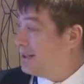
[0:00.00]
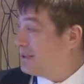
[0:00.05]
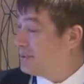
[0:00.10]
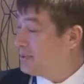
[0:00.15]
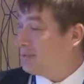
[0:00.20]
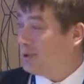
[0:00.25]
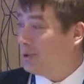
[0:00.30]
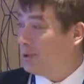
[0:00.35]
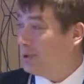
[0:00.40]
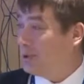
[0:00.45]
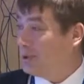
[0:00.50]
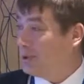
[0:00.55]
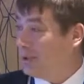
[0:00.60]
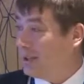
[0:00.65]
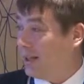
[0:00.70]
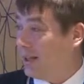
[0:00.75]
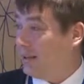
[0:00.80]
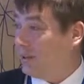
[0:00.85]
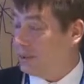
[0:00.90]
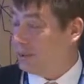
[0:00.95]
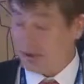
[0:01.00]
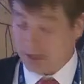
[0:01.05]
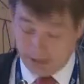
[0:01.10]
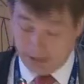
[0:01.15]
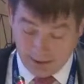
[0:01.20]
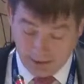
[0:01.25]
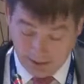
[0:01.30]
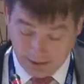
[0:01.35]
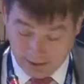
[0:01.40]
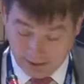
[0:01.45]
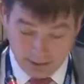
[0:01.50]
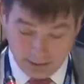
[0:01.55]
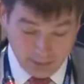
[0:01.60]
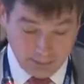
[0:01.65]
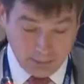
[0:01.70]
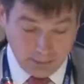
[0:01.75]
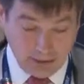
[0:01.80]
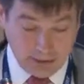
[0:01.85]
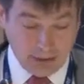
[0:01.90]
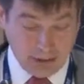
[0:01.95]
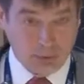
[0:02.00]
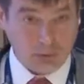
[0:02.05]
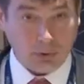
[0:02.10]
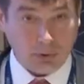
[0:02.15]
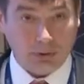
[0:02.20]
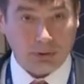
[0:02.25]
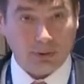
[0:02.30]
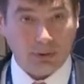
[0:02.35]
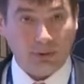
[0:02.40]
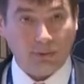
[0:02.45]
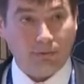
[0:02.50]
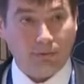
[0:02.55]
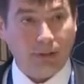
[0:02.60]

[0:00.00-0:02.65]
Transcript: sphenoid sinus, but it was